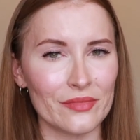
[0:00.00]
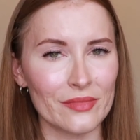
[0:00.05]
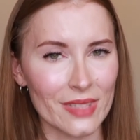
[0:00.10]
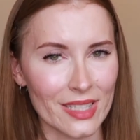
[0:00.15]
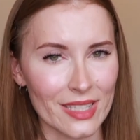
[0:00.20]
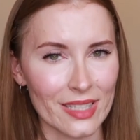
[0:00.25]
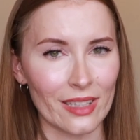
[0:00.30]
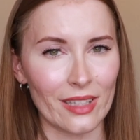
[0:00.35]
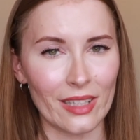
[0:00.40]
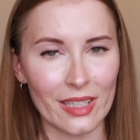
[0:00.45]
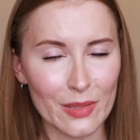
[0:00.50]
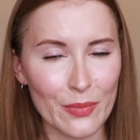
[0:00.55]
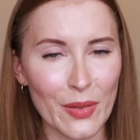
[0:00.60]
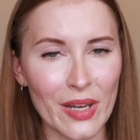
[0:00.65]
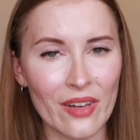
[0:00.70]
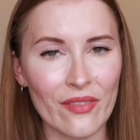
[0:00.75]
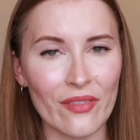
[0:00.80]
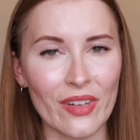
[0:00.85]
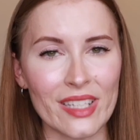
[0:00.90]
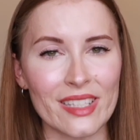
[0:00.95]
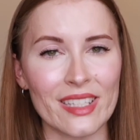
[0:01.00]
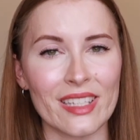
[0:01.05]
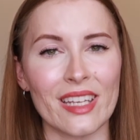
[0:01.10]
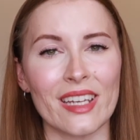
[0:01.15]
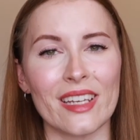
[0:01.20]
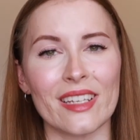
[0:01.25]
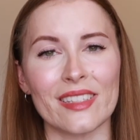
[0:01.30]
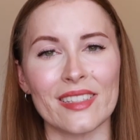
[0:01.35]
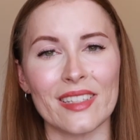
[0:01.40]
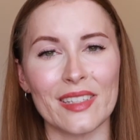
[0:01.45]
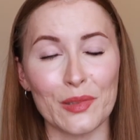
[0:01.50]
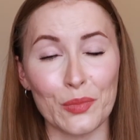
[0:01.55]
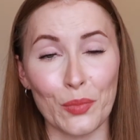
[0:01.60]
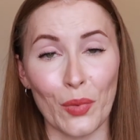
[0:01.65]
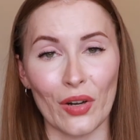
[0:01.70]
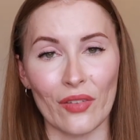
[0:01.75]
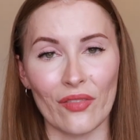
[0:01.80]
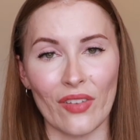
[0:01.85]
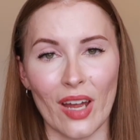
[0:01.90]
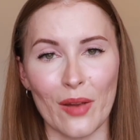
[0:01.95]
still it's been in recent years,
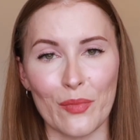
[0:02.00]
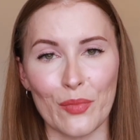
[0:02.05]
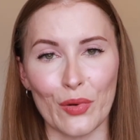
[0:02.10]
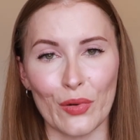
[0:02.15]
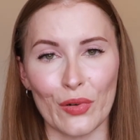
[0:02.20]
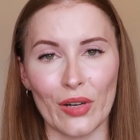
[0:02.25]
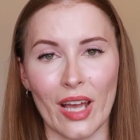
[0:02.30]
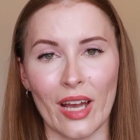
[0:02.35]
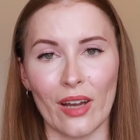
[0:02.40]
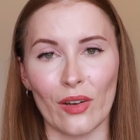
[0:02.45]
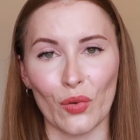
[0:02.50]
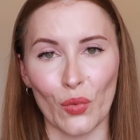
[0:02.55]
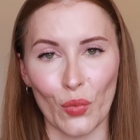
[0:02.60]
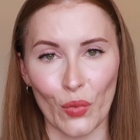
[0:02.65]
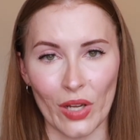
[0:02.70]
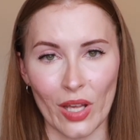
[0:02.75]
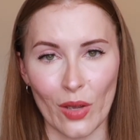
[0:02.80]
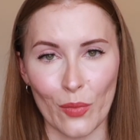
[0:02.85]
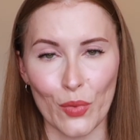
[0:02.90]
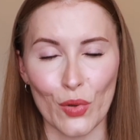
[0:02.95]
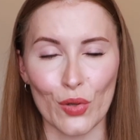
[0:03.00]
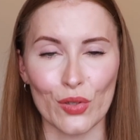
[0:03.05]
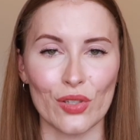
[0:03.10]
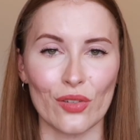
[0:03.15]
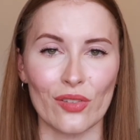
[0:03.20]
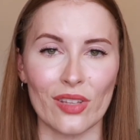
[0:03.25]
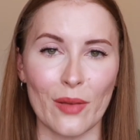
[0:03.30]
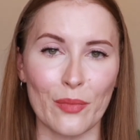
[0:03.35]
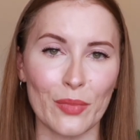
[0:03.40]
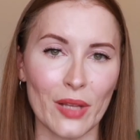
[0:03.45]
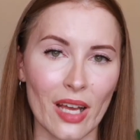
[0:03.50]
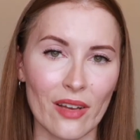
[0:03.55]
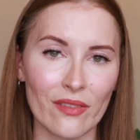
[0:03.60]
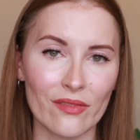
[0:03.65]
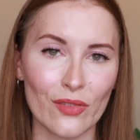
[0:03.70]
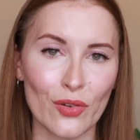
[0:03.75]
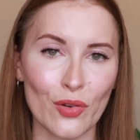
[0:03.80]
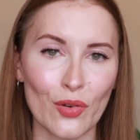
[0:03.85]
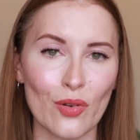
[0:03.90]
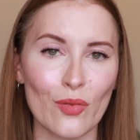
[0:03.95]
Spotify brought out audiobooks on their
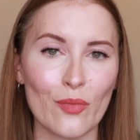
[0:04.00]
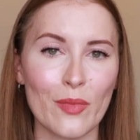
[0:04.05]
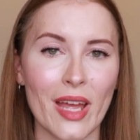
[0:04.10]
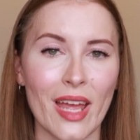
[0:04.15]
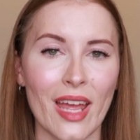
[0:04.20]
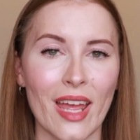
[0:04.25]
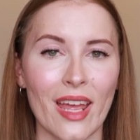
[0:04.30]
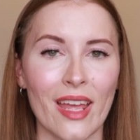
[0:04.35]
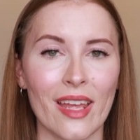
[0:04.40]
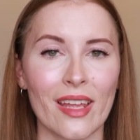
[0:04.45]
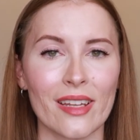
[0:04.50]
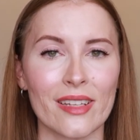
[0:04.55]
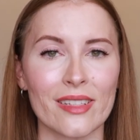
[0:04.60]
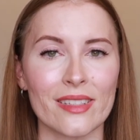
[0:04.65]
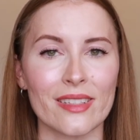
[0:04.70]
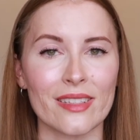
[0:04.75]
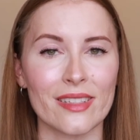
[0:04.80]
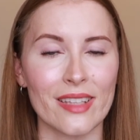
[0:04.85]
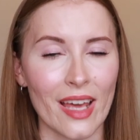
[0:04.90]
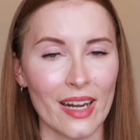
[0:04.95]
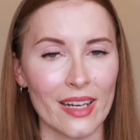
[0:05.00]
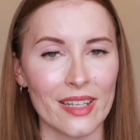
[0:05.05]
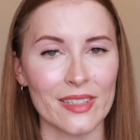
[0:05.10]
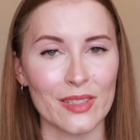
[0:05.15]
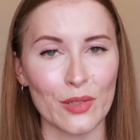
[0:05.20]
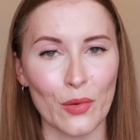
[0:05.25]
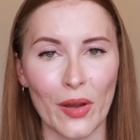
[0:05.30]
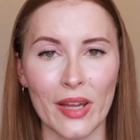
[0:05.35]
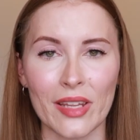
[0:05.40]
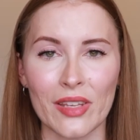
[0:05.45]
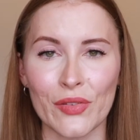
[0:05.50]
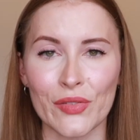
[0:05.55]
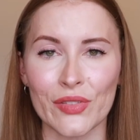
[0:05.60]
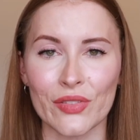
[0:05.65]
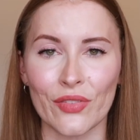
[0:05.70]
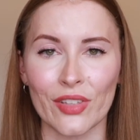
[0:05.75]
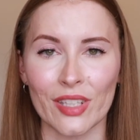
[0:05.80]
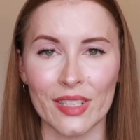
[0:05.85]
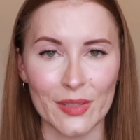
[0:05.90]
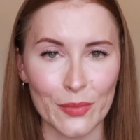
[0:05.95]
platform, and that is quite
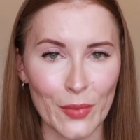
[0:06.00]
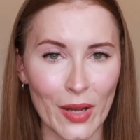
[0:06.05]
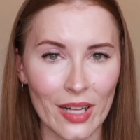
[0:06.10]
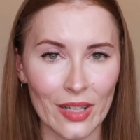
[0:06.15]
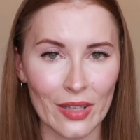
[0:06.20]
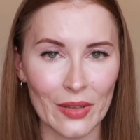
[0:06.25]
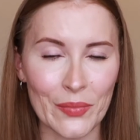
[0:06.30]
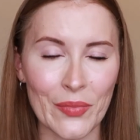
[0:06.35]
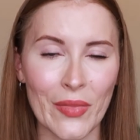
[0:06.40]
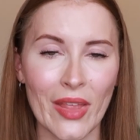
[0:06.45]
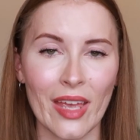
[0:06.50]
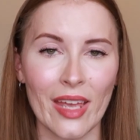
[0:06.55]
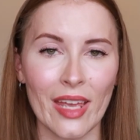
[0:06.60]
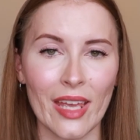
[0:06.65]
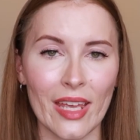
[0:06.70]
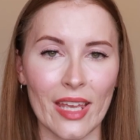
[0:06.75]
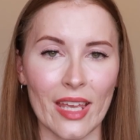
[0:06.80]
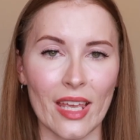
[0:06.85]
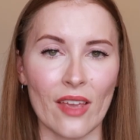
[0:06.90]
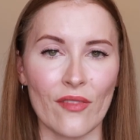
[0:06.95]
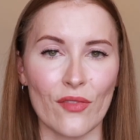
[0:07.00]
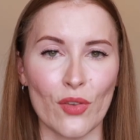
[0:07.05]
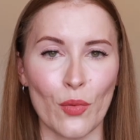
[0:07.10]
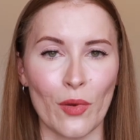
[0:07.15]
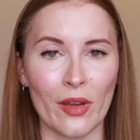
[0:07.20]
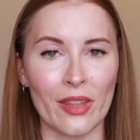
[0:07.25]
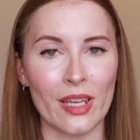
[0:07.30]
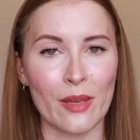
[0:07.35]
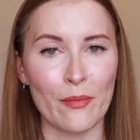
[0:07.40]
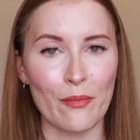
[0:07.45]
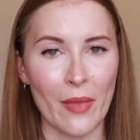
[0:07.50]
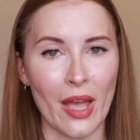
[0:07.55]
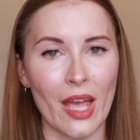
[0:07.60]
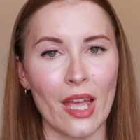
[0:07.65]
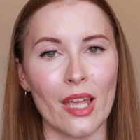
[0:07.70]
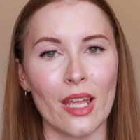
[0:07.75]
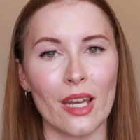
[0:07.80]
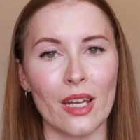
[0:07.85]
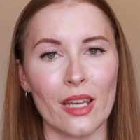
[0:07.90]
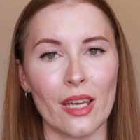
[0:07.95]
useful as well. If you are the
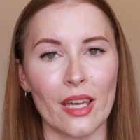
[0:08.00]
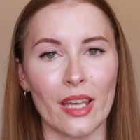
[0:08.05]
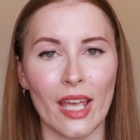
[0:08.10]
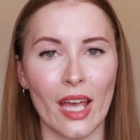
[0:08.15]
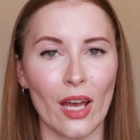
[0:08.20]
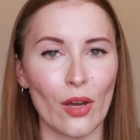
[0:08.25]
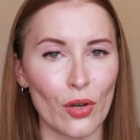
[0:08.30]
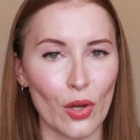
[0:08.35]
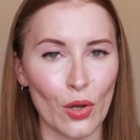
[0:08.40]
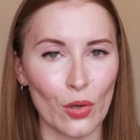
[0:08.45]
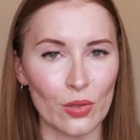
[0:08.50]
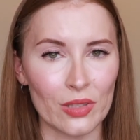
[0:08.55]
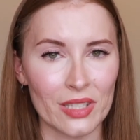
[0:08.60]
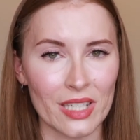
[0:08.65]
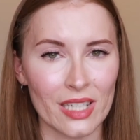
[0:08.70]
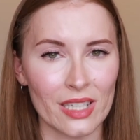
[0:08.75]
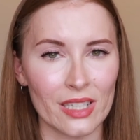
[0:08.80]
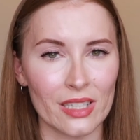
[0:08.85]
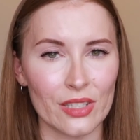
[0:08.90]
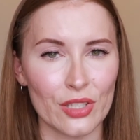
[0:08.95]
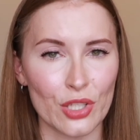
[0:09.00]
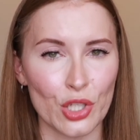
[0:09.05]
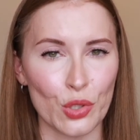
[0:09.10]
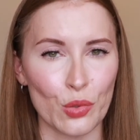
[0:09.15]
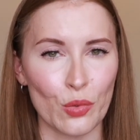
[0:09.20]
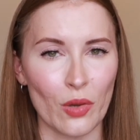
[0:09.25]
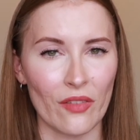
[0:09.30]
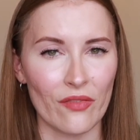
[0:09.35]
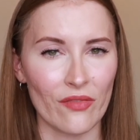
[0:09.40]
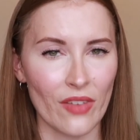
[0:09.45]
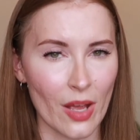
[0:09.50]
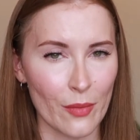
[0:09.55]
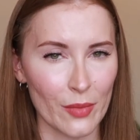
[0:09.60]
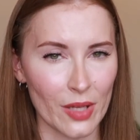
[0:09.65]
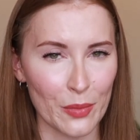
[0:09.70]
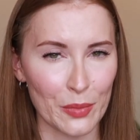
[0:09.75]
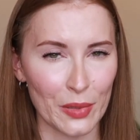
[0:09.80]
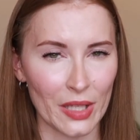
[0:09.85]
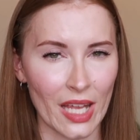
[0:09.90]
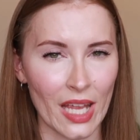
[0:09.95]
main account holder to a
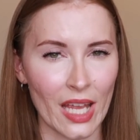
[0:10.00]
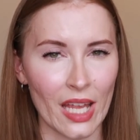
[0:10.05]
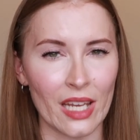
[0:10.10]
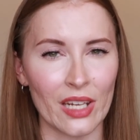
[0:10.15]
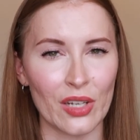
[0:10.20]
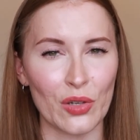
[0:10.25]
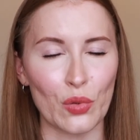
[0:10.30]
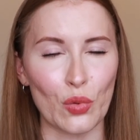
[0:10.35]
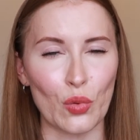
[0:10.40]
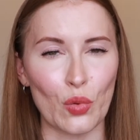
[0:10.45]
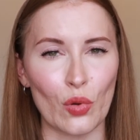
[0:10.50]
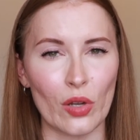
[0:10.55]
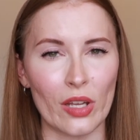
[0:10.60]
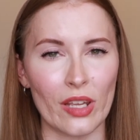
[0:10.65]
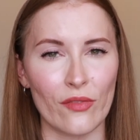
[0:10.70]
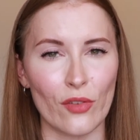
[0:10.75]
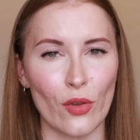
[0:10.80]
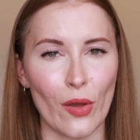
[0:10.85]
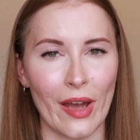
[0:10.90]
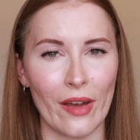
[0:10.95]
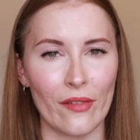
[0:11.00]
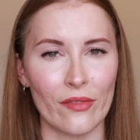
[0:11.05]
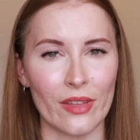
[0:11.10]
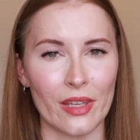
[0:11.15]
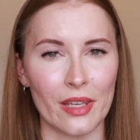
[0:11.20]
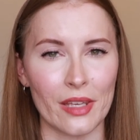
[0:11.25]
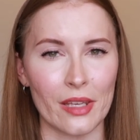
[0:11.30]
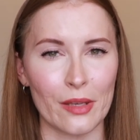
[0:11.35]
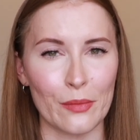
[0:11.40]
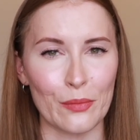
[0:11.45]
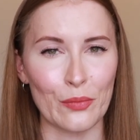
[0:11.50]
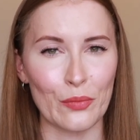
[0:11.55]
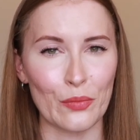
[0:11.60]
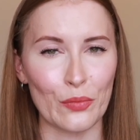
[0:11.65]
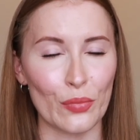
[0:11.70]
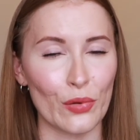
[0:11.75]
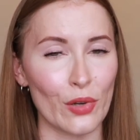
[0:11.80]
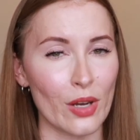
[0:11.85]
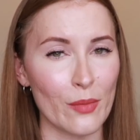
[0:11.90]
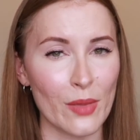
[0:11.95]
family plan, or if you have the
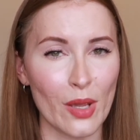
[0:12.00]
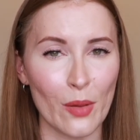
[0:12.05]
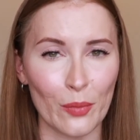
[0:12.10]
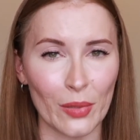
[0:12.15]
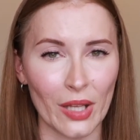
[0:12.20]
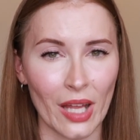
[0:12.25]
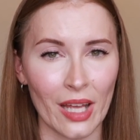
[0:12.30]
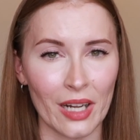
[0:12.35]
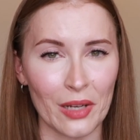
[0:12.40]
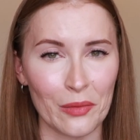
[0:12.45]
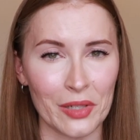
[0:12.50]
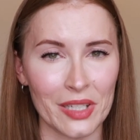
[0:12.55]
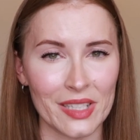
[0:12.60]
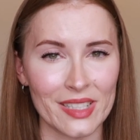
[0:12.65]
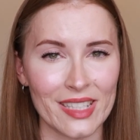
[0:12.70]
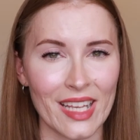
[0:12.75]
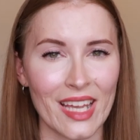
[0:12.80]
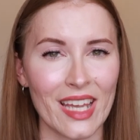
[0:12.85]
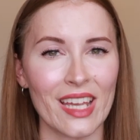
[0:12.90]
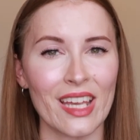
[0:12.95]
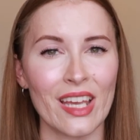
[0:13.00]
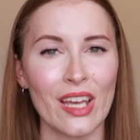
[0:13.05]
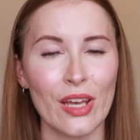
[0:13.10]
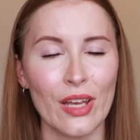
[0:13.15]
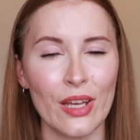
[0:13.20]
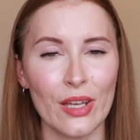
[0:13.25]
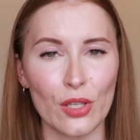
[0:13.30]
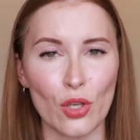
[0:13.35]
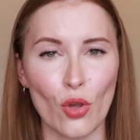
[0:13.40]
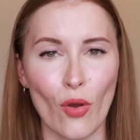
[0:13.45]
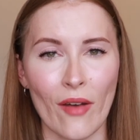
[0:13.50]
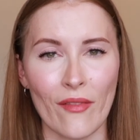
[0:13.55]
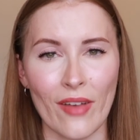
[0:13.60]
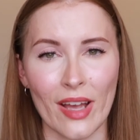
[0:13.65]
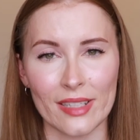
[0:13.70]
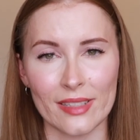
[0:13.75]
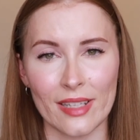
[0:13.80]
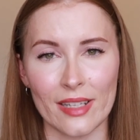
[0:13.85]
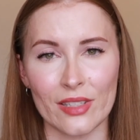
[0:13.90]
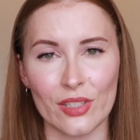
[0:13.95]
premium plan, I want to say, you have
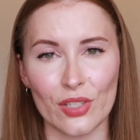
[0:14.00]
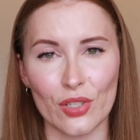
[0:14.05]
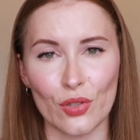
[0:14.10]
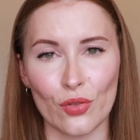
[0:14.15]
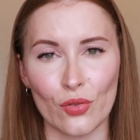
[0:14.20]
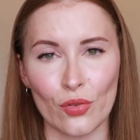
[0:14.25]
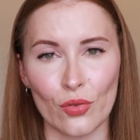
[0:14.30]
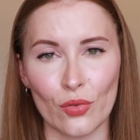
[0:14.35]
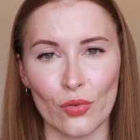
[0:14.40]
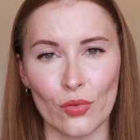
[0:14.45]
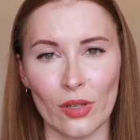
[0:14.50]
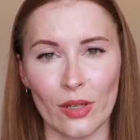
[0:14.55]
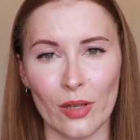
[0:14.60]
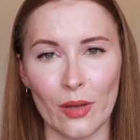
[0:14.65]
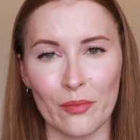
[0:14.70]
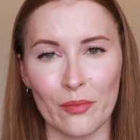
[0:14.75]
access to